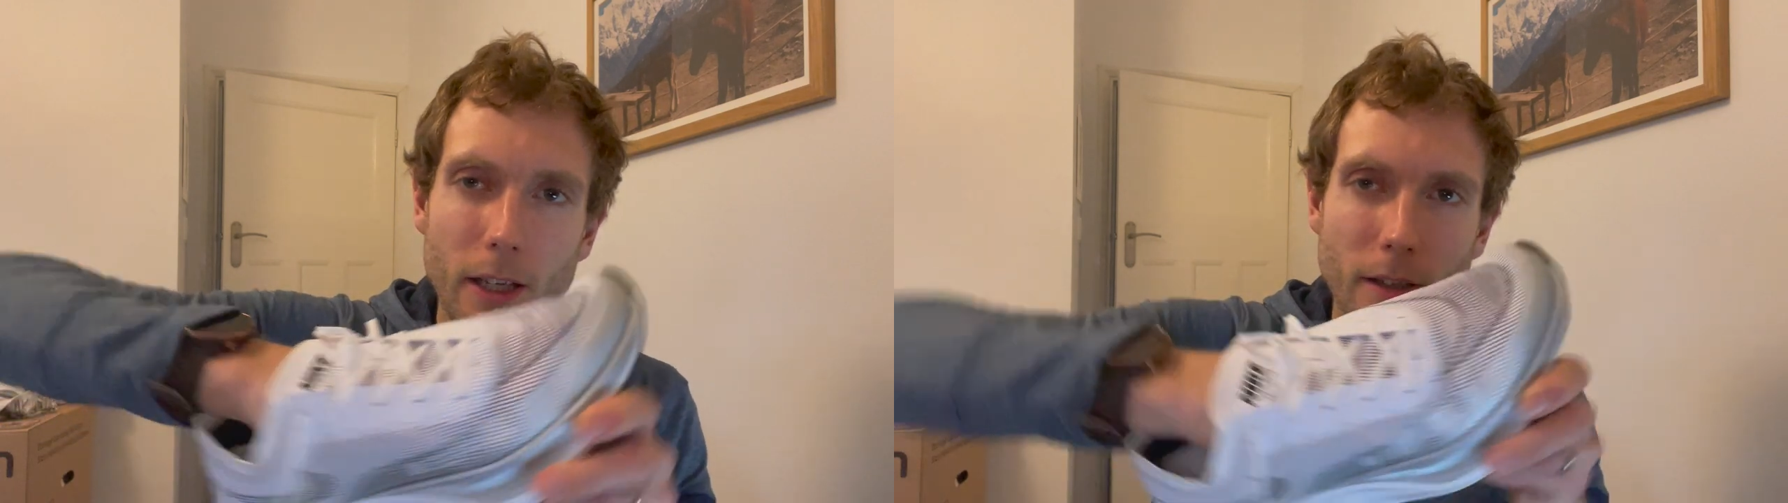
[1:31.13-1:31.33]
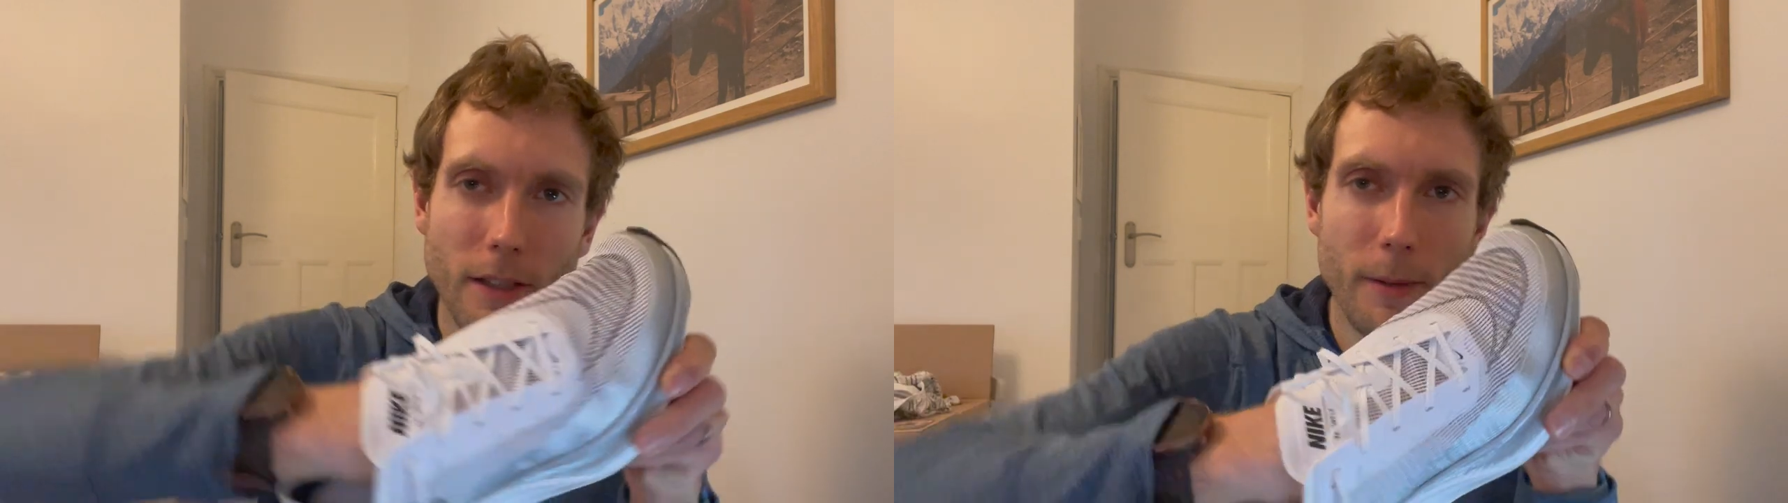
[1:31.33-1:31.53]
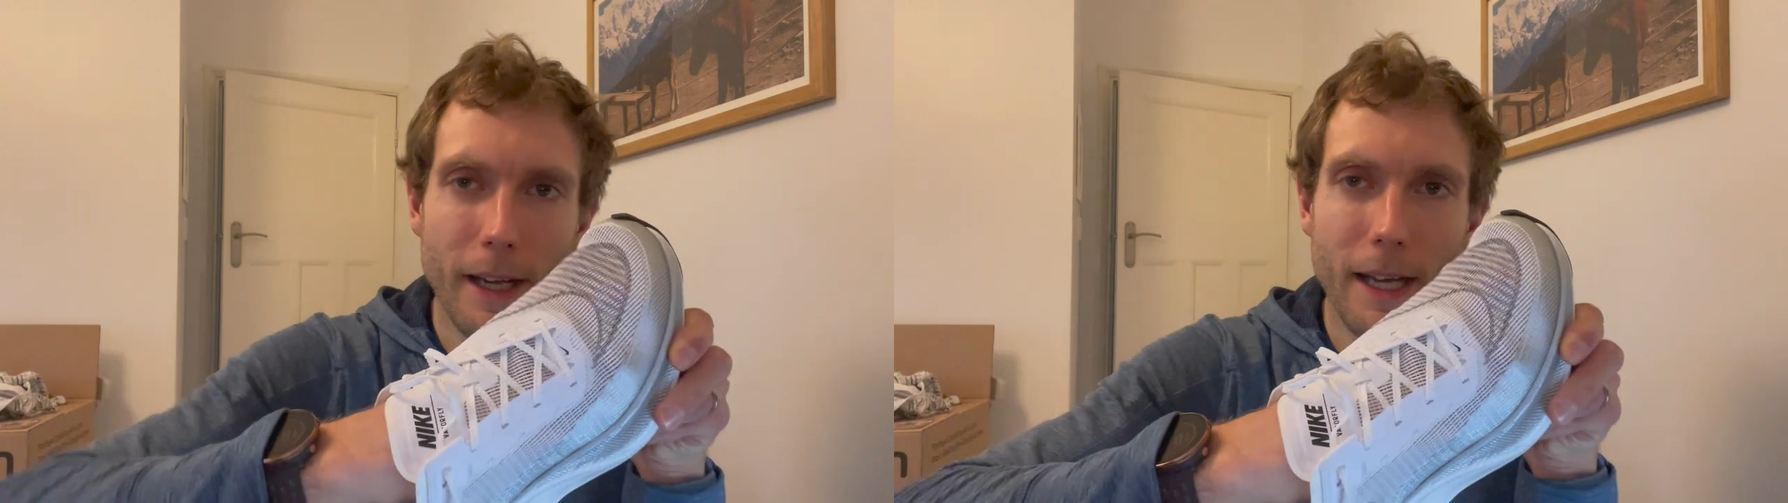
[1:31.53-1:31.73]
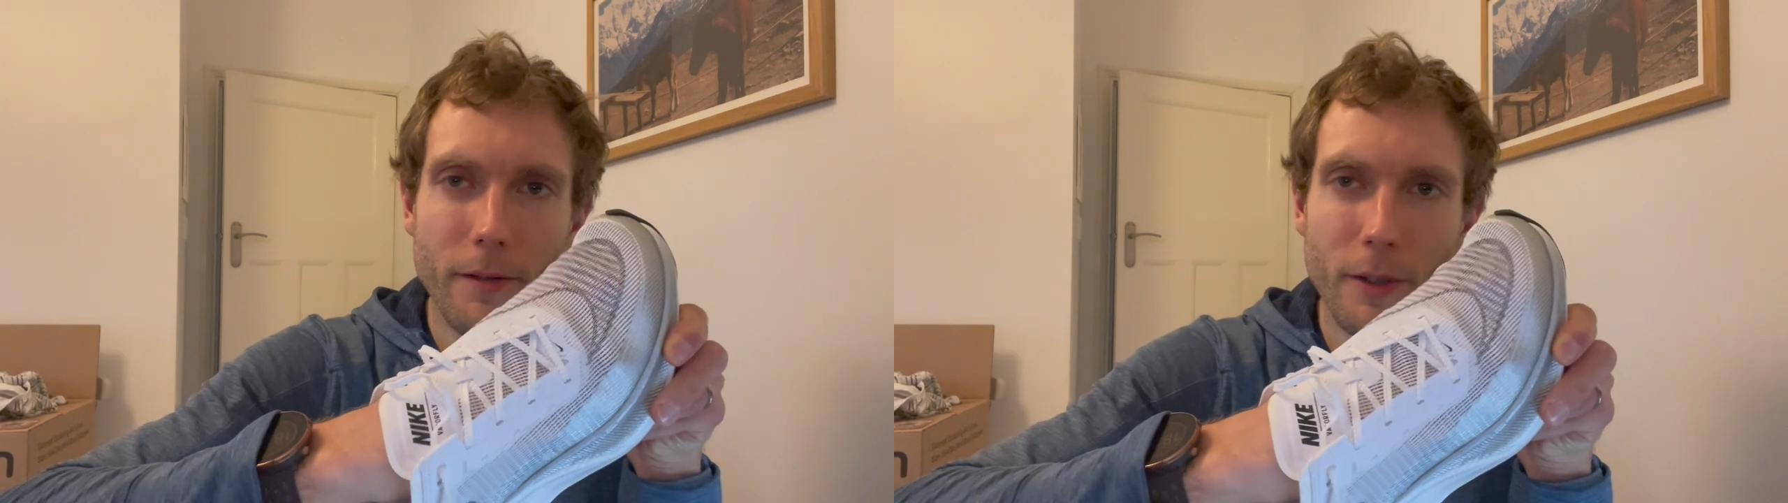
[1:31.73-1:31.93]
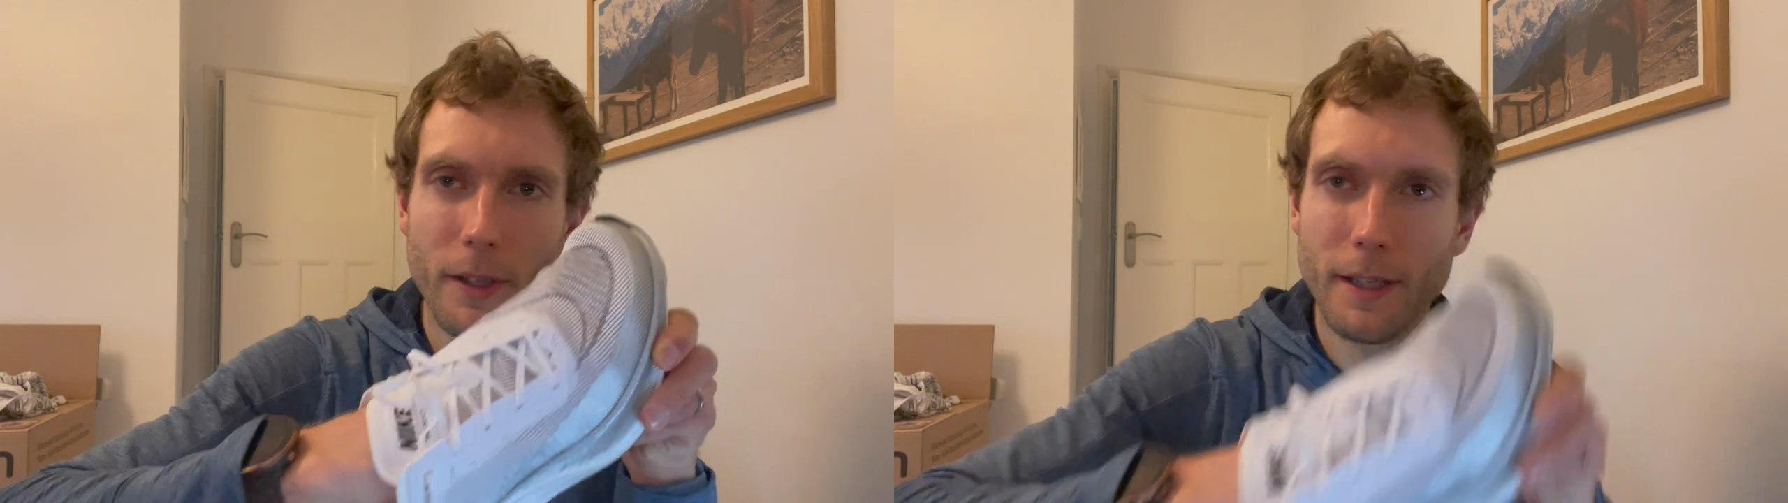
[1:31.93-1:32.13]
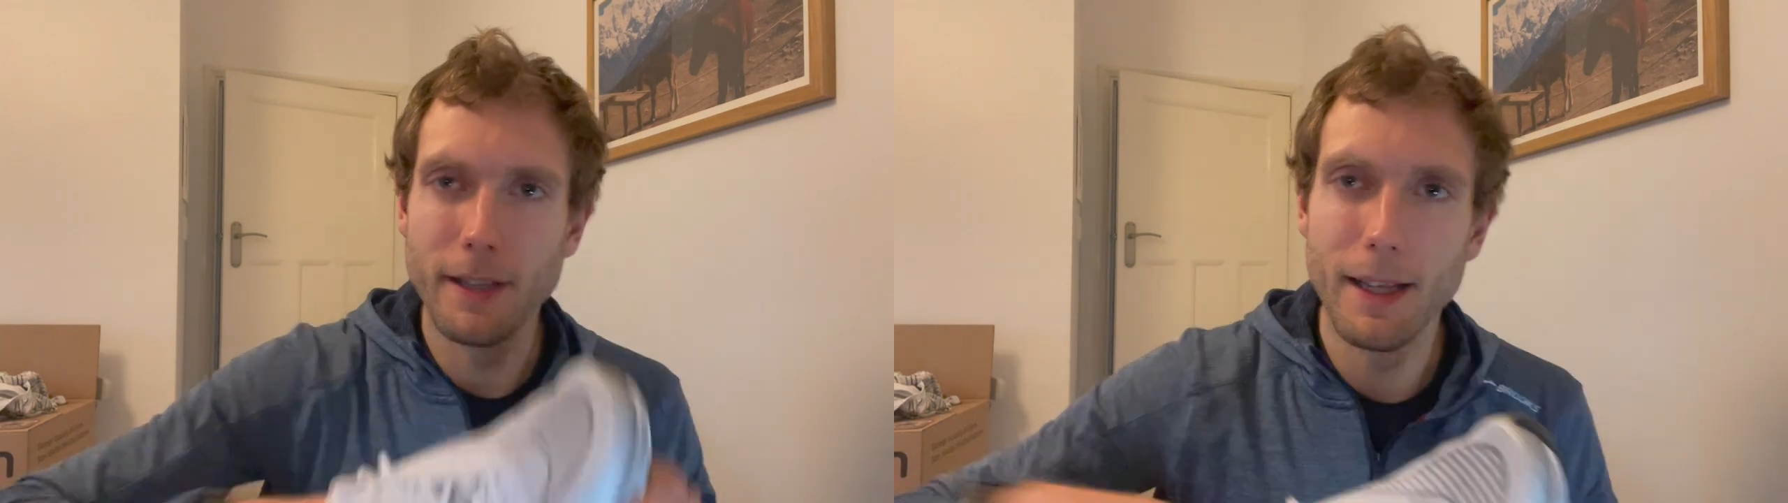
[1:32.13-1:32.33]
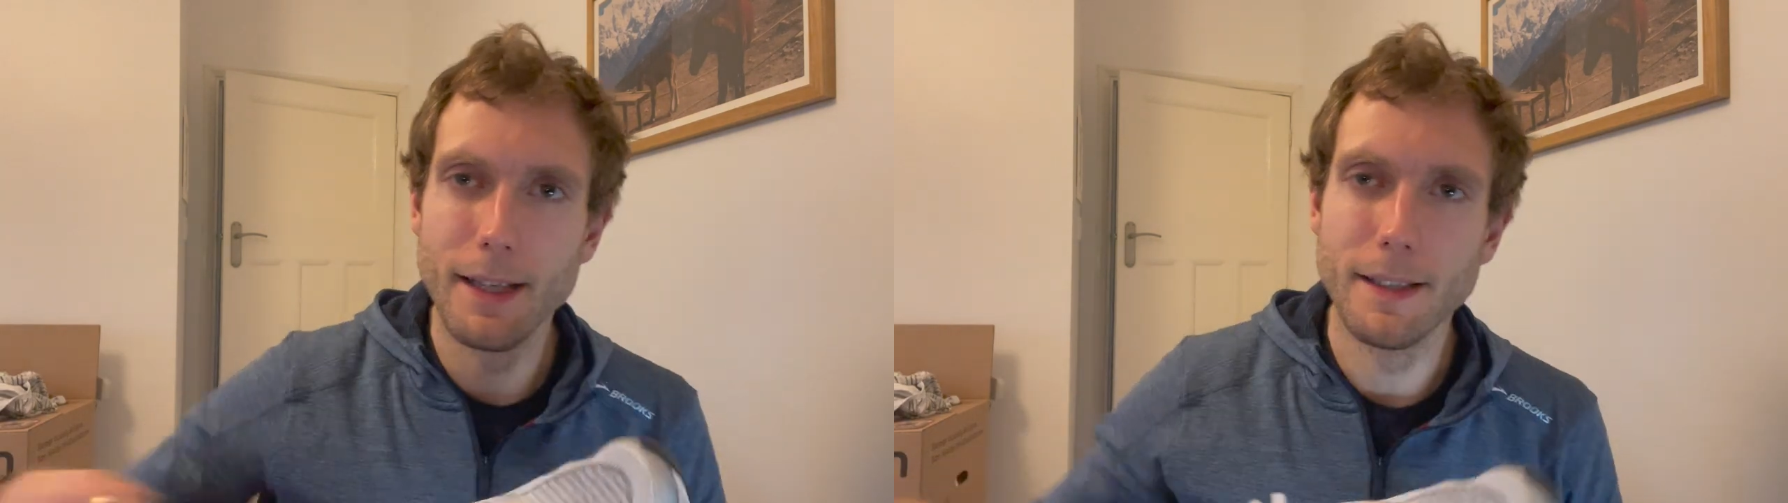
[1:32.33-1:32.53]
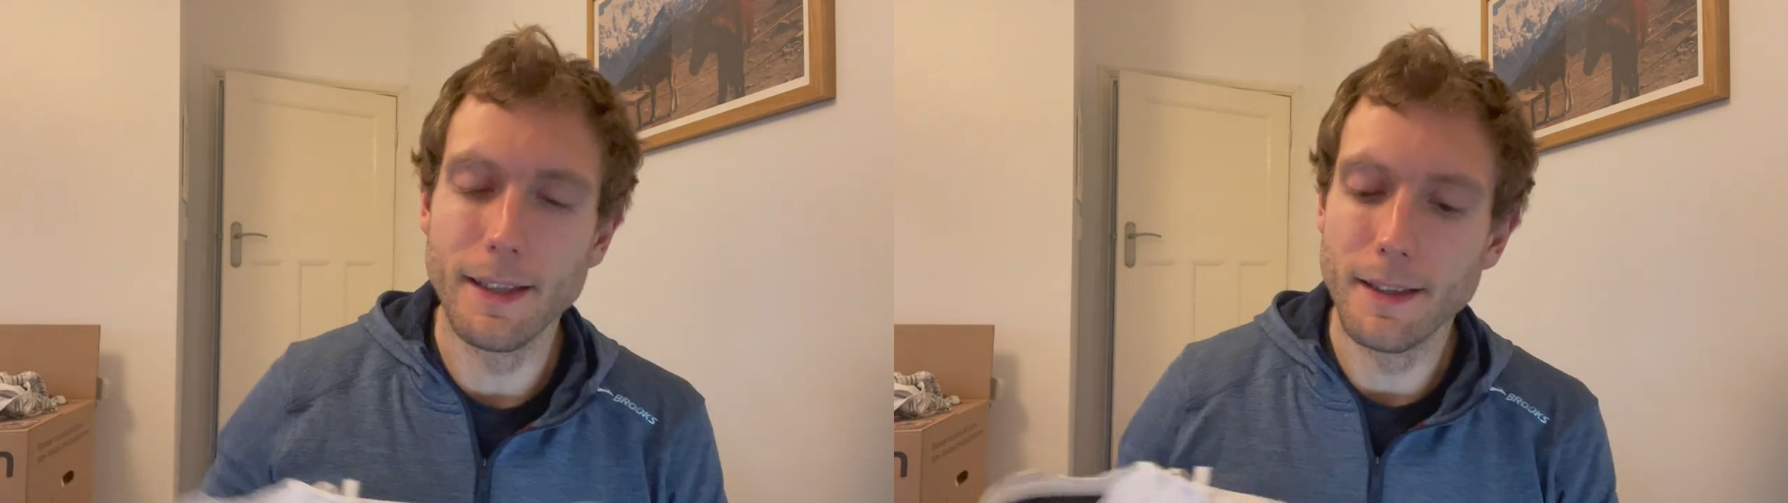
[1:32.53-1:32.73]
See my hand through it, that's the classic